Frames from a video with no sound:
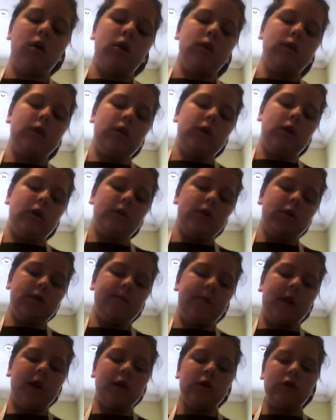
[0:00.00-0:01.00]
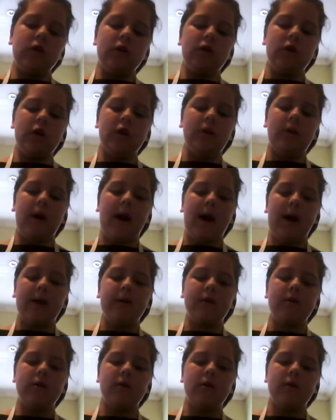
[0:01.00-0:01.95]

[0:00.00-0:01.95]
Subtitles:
So just make sure you add